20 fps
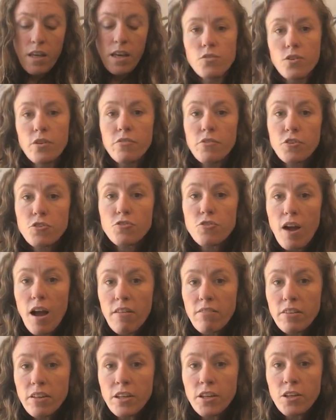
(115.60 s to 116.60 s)
So if you're
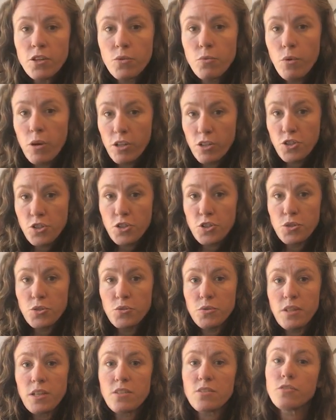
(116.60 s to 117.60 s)
traveling, you want a
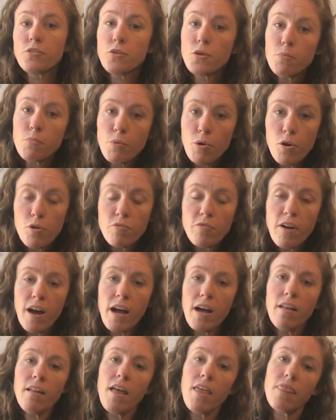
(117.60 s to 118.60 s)
shoe that's low
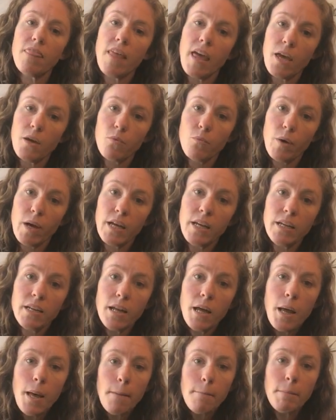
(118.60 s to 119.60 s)
profile and lightweight,
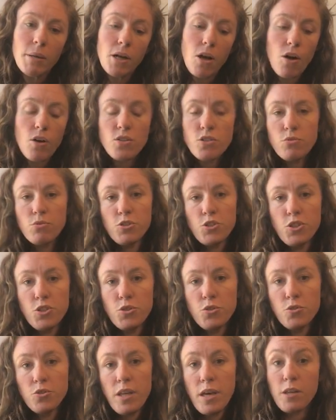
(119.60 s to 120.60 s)
but also a
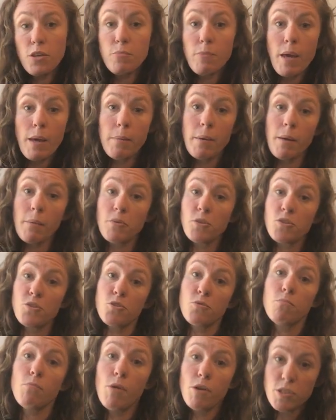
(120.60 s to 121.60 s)
shoe that you may be able to
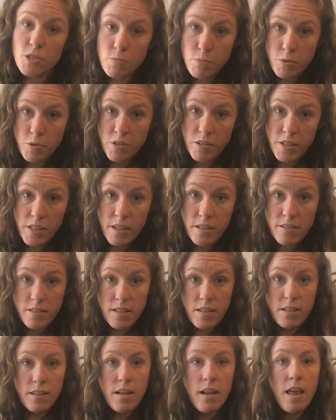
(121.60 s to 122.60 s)
do multiple things
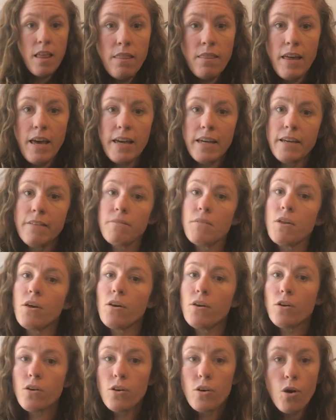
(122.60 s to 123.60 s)
in, like
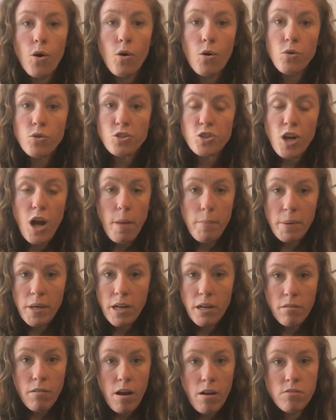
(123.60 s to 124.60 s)
go
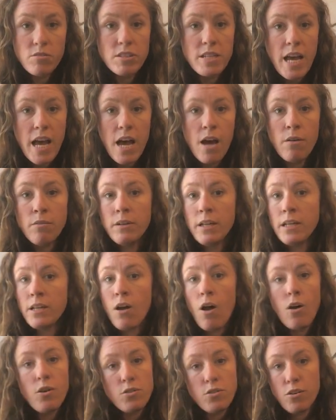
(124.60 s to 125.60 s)
shopping around town and
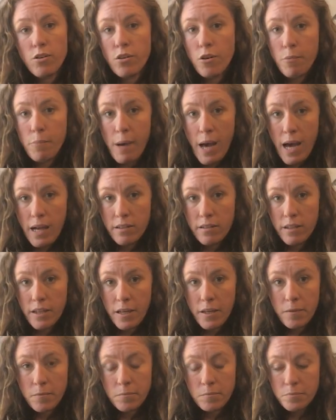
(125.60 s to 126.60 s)
also go
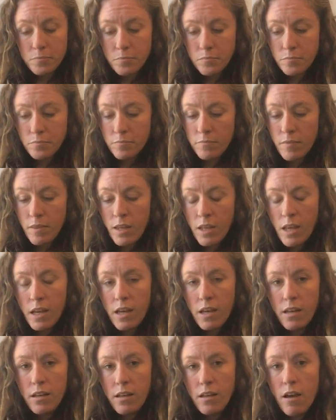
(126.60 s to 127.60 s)
paddling.
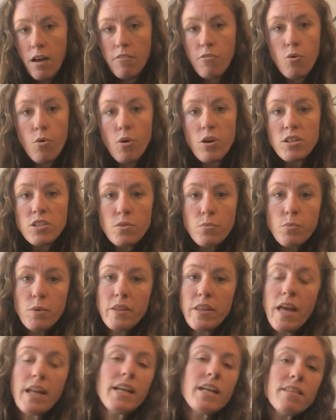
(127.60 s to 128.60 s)
Of course,
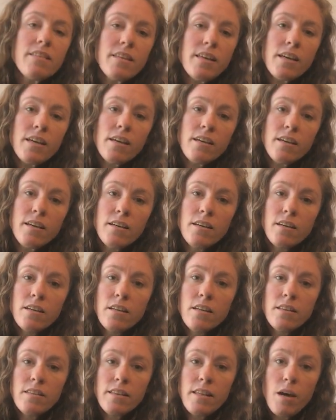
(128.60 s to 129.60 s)
with anything
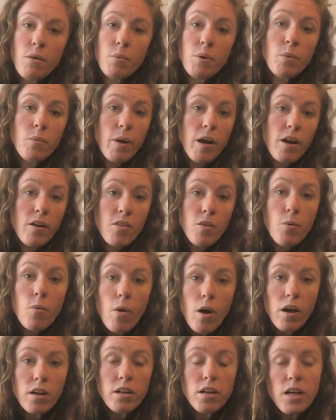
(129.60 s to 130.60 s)
that we wear in the
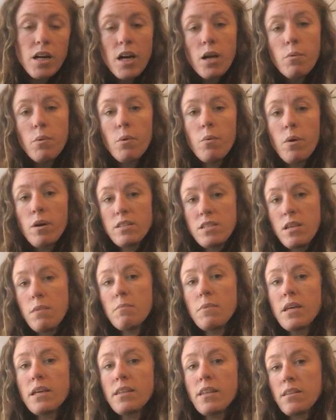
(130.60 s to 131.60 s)
water, we want
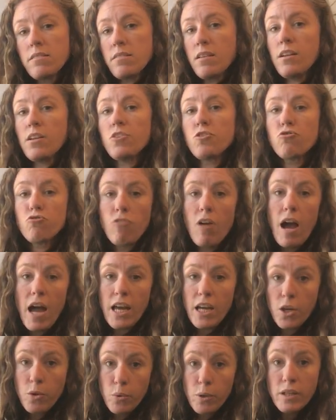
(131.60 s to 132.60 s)
something that's going to
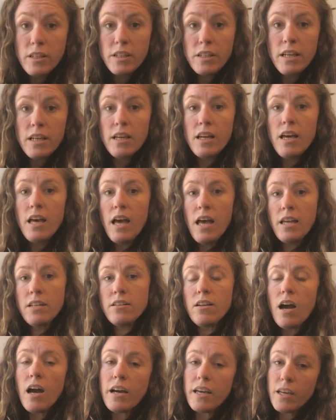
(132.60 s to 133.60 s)
dry quickly and
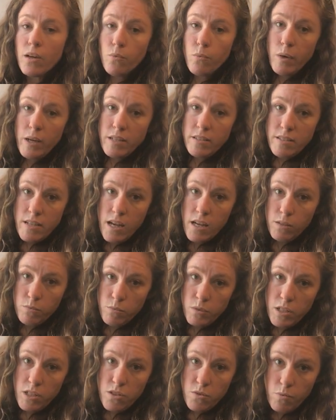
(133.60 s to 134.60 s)
not get weighed down
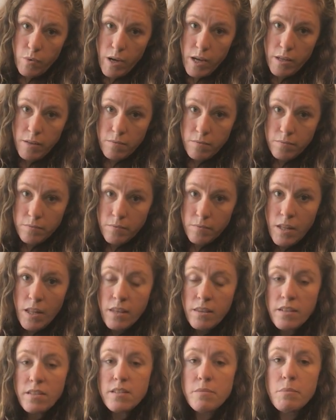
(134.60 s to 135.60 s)
when it's wet.
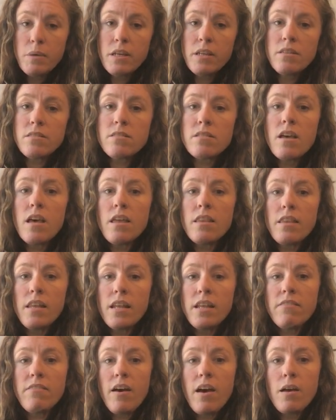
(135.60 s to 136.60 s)
This means
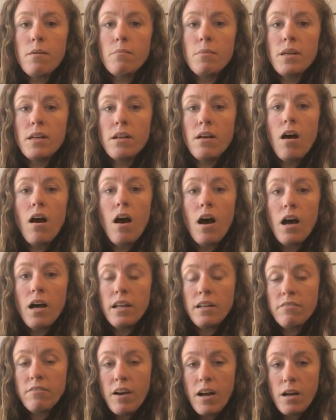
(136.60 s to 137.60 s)
that if I'm in a
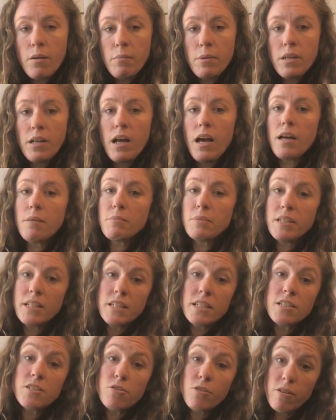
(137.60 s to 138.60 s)
hot environment, I
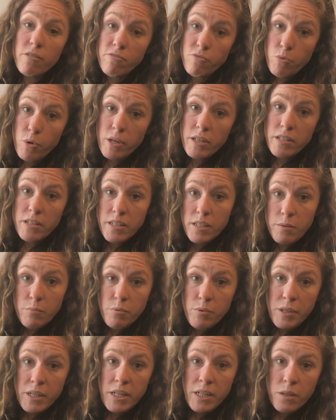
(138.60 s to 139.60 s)
need to avoid
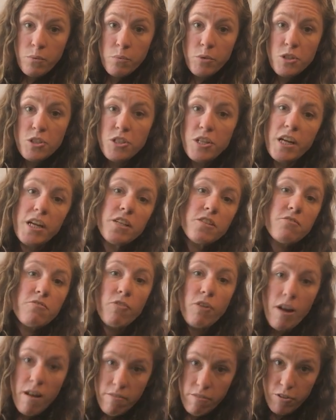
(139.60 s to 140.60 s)
neoprene, which takes
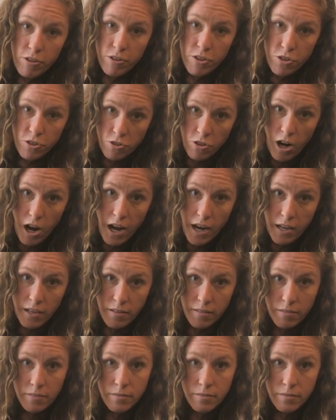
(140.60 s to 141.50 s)
forever to dry.